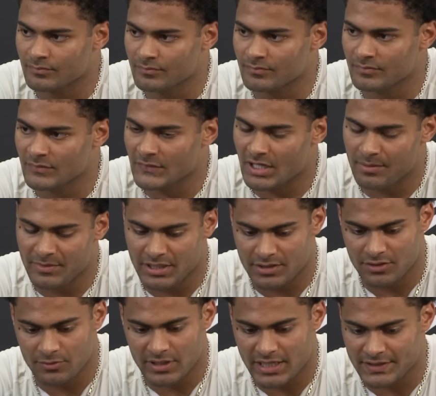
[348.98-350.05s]
Mm-hmm. I mean,
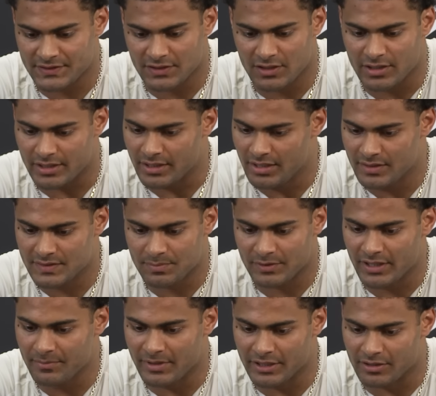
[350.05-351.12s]
you guys saw it. He's a
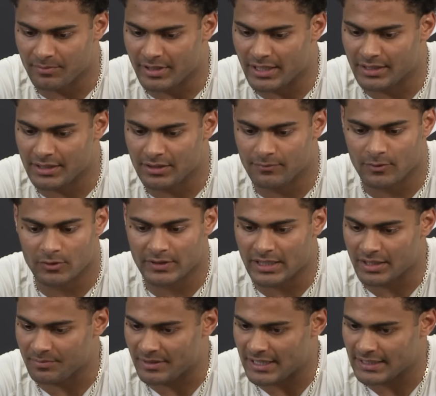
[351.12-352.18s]
playmaker, man. He rolled out
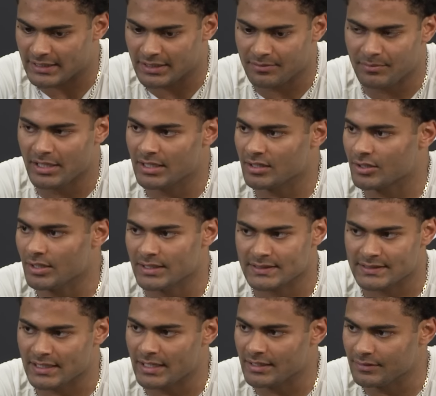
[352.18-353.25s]
of the pocket, made an
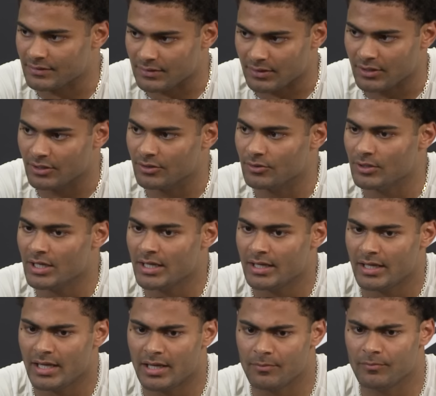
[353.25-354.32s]
insane throw,
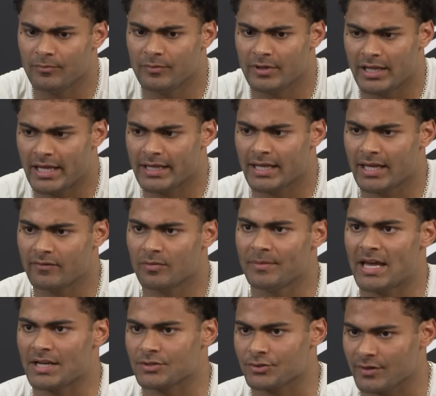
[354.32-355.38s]
and they gave him
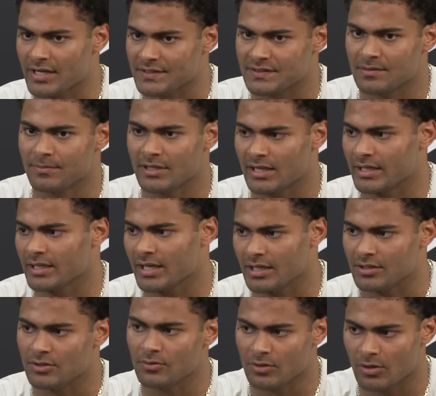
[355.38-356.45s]
that trust to be like,
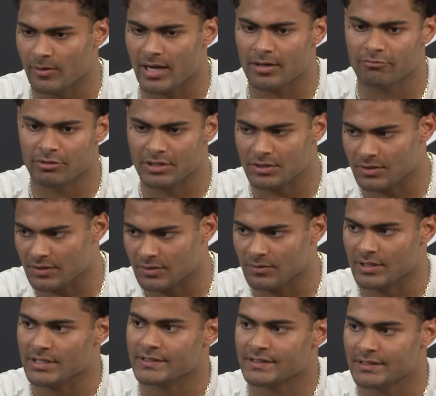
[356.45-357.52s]
hey, you can go out and you can do
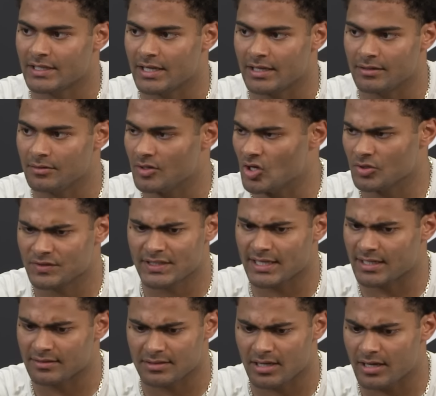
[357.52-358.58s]
this. And no
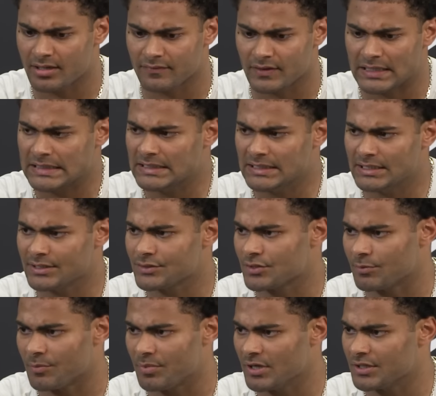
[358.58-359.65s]
second thought of like,
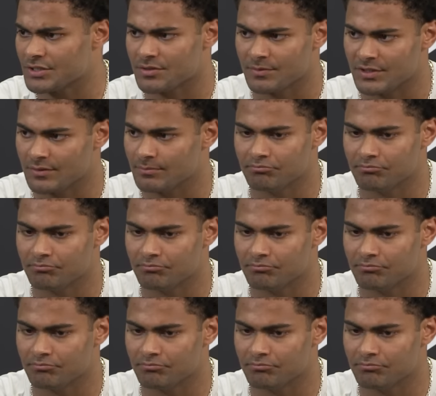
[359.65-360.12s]
should we punt? Should we do?